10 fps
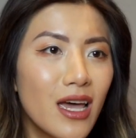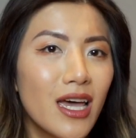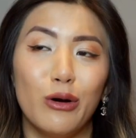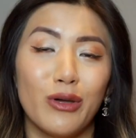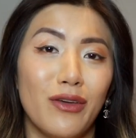
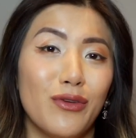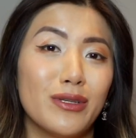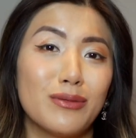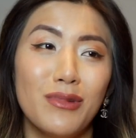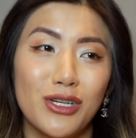I'll give you
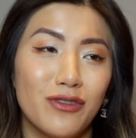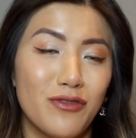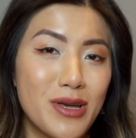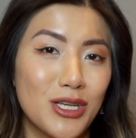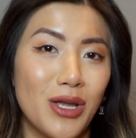as much
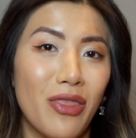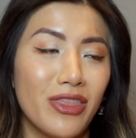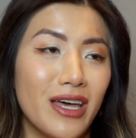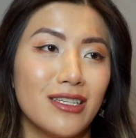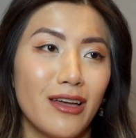information
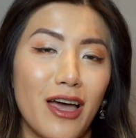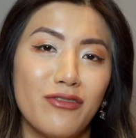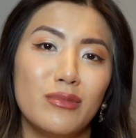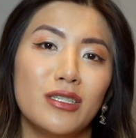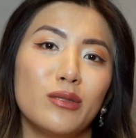that I
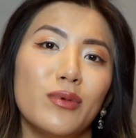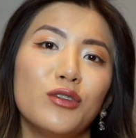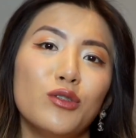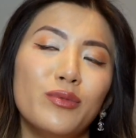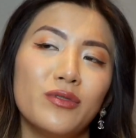have at my
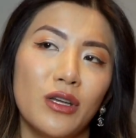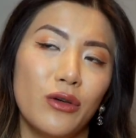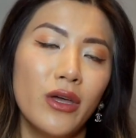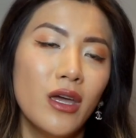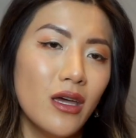disposal,
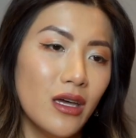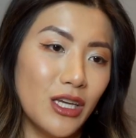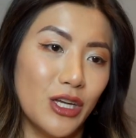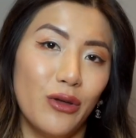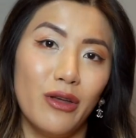so
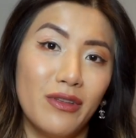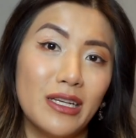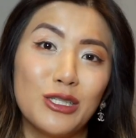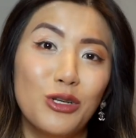you know, if that's